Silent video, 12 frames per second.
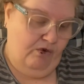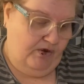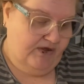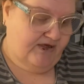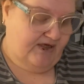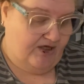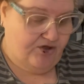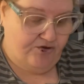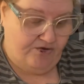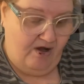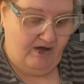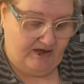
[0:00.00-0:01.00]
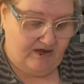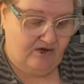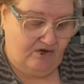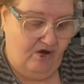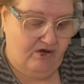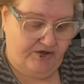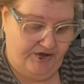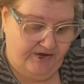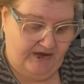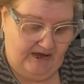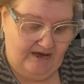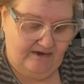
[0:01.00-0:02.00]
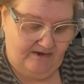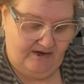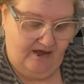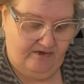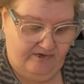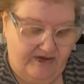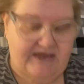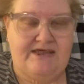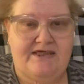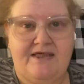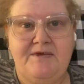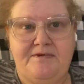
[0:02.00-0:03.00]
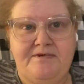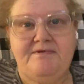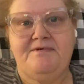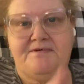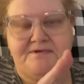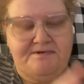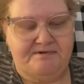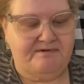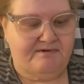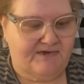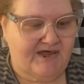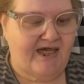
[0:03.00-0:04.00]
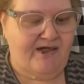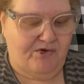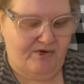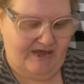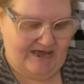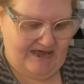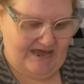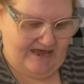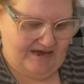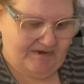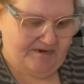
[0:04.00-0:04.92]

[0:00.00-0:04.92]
Stay strong. It's a long journey. Love, Lisa. I know who this is.